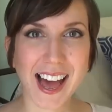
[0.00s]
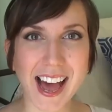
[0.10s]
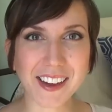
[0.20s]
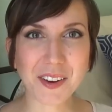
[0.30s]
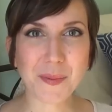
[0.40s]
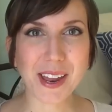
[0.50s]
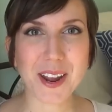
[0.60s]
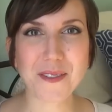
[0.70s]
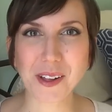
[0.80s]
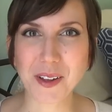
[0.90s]
Hi
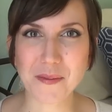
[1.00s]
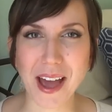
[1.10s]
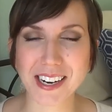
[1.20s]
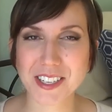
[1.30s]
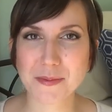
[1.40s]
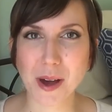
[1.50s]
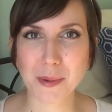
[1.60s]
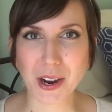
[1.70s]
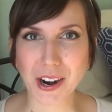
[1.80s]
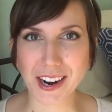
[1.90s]
everybody, welcome back to the
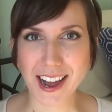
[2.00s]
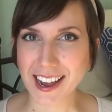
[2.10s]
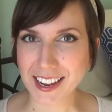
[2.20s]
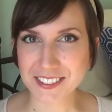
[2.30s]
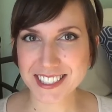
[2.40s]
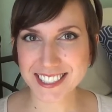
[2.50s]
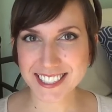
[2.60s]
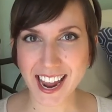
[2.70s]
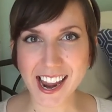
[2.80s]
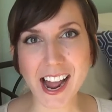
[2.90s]
Mommy Archives.
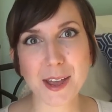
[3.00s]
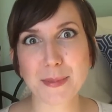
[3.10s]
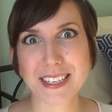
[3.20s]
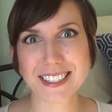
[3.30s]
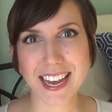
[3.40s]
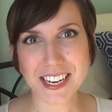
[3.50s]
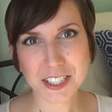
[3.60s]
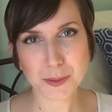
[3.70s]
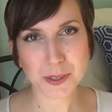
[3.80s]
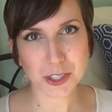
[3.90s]
Today I am
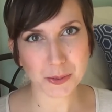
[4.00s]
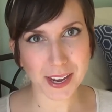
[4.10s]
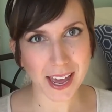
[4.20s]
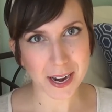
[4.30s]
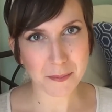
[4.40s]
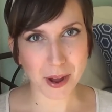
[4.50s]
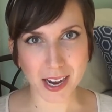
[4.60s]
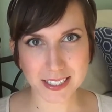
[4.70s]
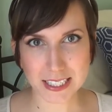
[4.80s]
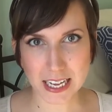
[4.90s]
excited to be doing an
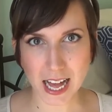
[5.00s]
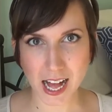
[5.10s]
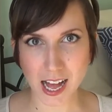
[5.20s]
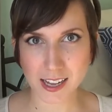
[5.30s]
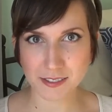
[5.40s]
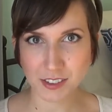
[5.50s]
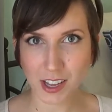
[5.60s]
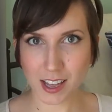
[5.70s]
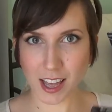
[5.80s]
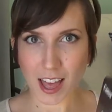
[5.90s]
unboxing of
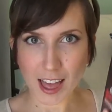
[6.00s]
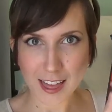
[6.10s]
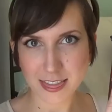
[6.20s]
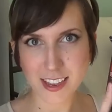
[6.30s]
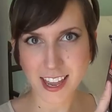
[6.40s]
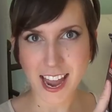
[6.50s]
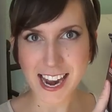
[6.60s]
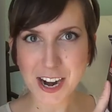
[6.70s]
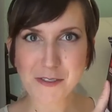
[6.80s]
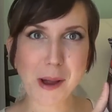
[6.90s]
the
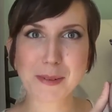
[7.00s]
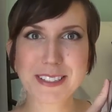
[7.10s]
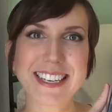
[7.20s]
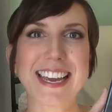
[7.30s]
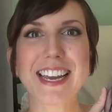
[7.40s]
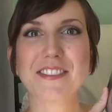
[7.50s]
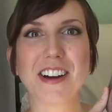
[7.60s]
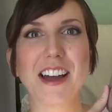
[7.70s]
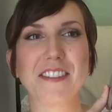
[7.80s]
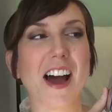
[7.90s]
Canon Rebel T5i.
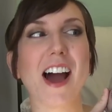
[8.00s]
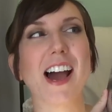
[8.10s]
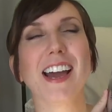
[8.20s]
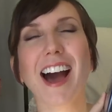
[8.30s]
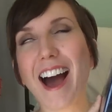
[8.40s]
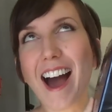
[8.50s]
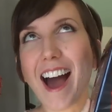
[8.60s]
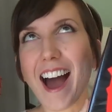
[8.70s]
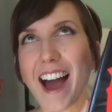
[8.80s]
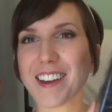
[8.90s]

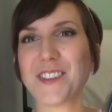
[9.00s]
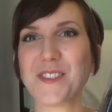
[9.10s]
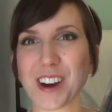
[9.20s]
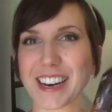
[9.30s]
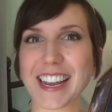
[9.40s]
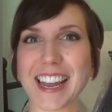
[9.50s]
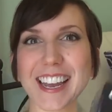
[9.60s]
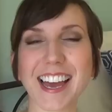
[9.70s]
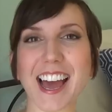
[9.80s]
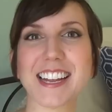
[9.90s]
I've been
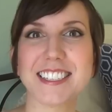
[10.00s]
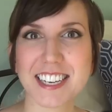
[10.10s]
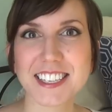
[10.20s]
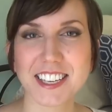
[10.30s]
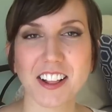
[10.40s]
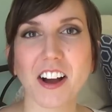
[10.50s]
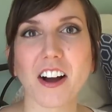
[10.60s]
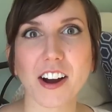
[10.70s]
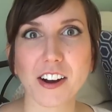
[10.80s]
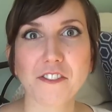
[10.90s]
wanting a
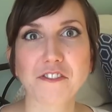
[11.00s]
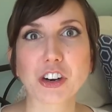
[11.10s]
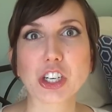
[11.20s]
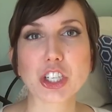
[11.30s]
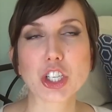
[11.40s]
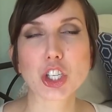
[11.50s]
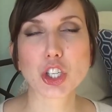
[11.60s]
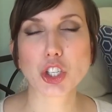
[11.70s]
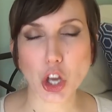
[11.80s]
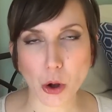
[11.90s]
DSLR for
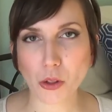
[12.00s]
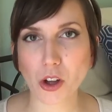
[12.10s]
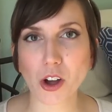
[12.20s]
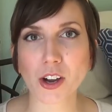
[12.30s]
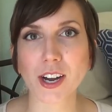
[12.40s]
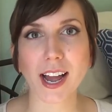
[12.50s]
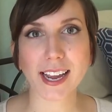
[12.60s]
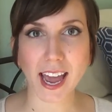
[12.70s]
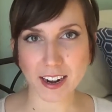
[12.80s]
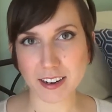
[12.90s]
so long, I
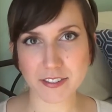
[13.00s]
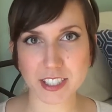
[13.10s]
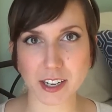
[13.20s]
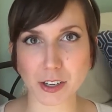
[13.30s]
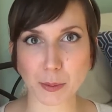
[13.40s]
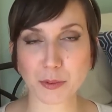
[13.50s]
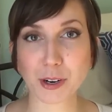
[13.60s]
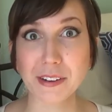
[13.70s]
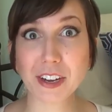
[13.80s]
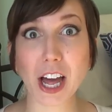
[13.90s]
cannot even tell you.
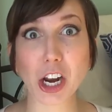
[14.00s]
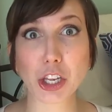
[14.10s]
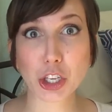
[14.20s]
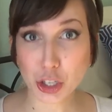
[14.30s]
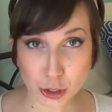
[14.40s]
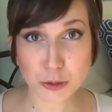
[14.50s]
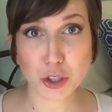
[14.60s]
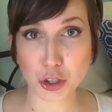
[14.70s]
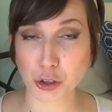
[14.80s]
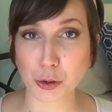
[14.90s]
Before I even got on
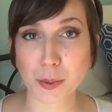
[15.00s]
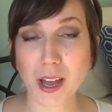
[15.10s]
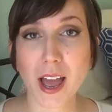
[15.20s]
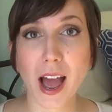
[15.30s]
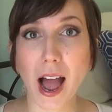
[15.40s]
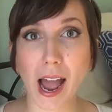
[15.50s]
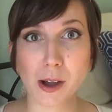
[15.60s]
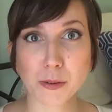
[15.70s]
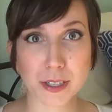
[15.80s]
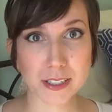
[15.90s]
YouTube,
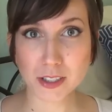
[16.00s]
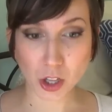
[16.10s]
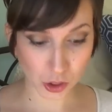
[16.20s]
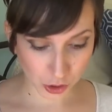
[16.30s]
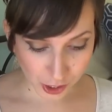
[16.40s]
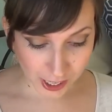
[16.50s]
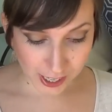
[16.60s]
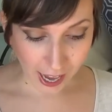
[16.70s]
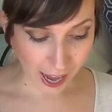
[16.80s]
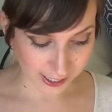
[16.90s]
I was
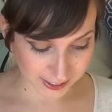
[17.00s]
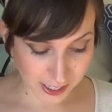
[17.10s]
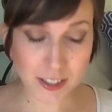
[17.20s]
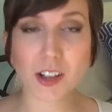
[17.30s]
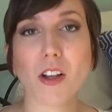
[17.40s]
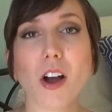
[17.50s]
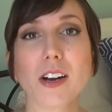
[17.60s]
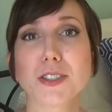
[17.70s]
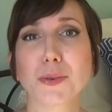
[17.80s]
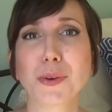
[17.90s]
looking at
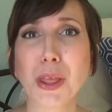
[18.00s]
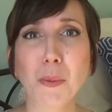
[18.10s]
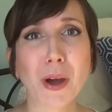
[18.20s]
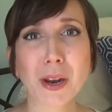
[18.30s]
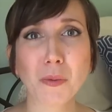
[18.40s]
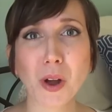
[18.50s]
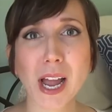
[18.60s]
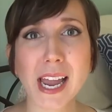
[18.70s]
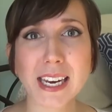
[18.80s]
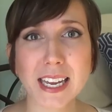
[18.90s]
DSLRs, I really wanted
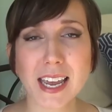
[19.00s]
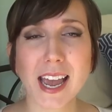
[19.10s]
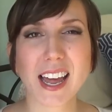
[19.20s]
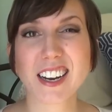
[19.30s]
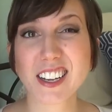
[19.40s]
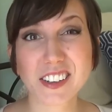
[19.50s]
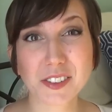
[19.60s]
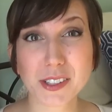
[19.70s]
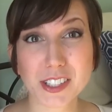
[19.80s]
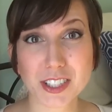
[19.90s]
one, and I could never
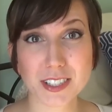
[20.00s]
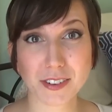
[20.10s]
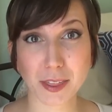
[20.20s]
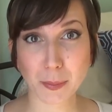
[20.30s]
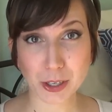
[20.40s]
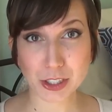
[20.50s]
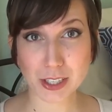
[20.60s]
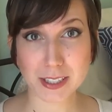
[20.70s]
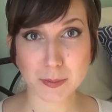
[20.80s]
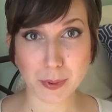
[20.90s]
really justify the
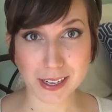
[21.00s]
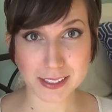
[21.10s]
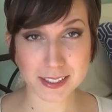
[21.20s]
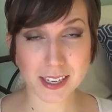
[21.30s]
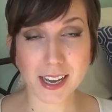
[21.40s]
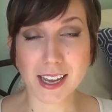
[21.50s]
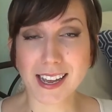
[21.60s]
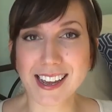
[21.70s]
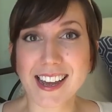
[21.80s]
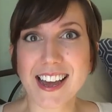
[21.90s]
purchase, but
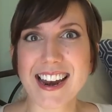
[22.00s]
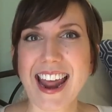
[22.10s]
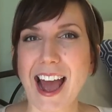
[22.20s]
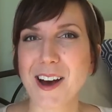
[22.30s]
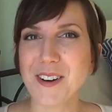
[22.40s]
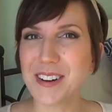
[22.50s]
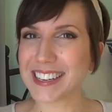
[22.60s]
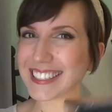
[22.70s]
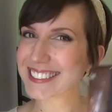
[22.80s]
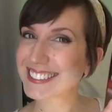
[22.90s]
now
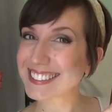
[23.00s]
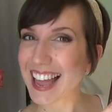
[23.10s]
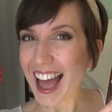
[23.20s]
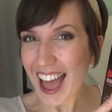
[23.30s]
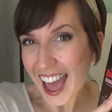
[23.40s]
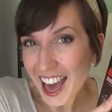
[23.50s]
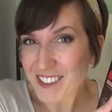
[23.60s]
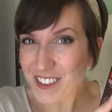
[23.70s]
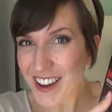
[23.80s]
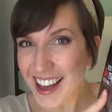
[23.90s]
I
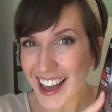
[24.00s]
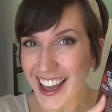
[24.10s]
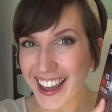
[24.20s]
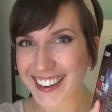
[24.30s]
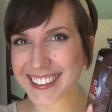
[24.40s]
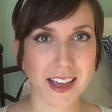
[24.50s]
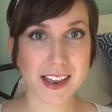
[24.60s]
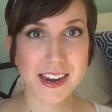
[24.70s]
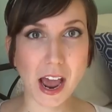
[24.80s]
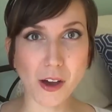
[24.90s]
have one!
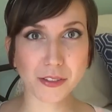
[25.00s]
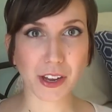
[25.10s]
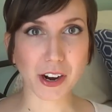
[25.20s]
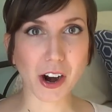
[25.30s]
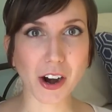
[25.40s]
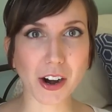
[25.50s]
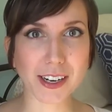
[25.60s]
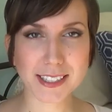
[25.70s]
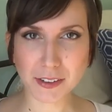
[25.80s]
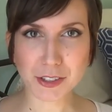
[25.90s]
Now, there are
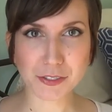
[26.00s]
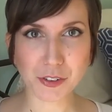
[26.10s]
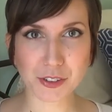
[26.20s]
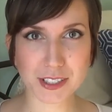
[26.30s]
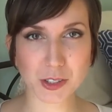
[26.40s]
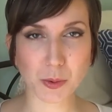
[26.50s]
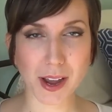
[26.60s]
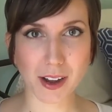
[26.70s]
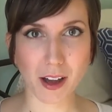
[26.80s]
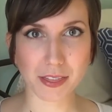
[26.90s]
several different reasons
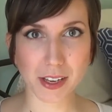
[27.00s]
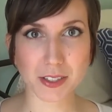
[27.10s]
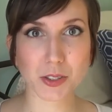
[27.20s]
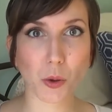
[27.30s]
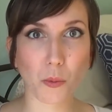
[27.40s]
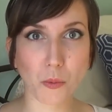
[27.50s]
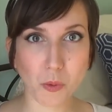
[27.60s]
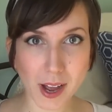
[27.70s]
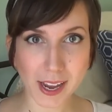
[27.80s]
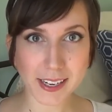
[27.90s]
why I got this.
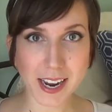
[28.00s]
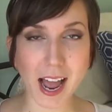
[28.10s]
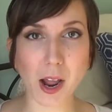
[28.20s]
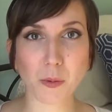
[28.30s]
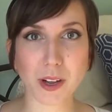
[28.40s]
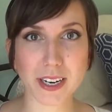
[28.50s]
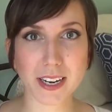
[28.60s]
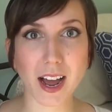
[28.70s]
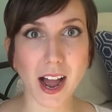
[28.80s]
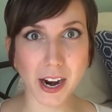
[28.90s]
One, I
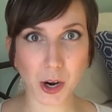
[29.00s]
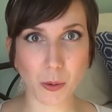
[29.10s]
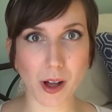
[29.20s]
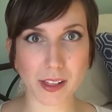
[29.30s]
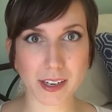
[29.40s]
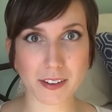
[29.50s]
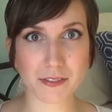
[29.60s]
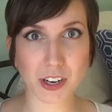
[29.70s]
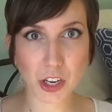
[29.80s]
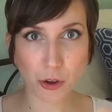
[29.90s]
wanted higher quality
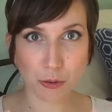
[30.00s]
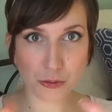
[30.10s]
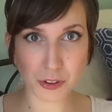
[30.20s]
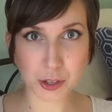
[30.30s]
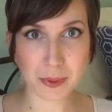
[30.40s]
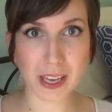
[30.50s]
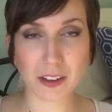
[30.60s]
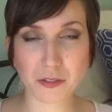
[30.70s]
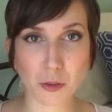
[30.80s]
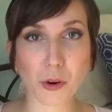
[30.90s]
video
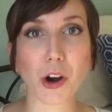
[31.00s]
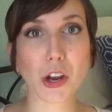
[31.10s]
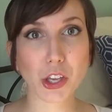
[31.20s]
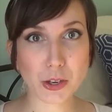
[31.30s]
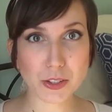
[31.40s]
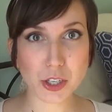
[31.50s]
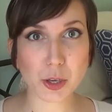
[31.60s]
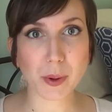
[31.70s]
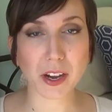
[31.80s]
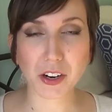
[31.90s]
filming for
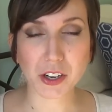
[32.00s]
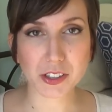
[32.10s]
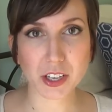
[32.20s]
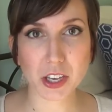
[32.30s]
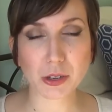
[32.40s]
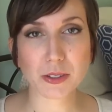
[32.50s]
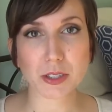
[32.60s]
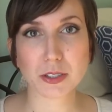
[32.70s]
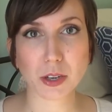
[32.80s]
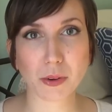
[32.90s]
YouTube. I currently use
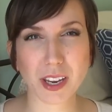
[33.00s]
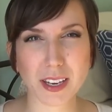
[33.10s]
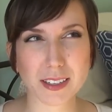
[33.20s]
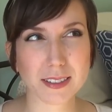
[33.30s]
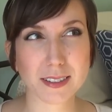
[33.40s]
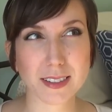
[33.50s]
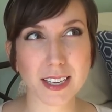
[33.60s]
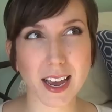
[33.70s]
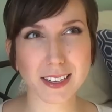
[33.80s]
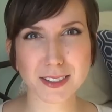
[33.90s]
a Sony
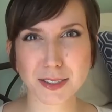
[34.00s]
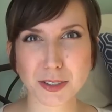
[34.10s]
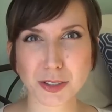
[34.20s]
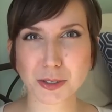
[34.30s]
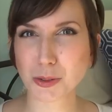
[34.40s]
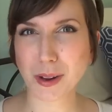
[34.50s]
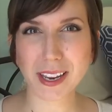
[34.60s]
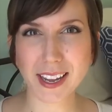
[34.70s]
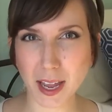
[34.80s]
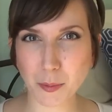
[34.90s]

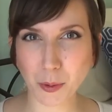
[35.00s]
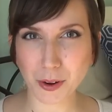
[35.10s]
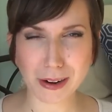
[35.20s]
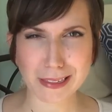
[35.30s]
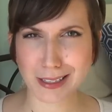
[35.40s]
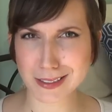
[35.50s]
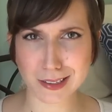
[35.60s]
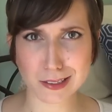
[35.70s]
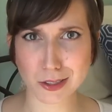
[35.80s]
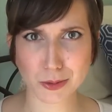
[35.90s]
CX220 camcorder. I think it's
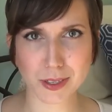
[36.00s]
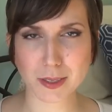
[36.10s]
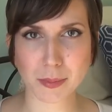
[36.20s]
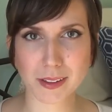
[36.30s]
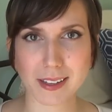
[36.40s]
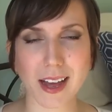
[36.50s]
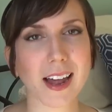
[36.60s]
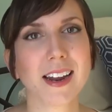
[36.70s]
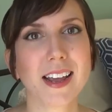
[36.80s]
CX220, something like that.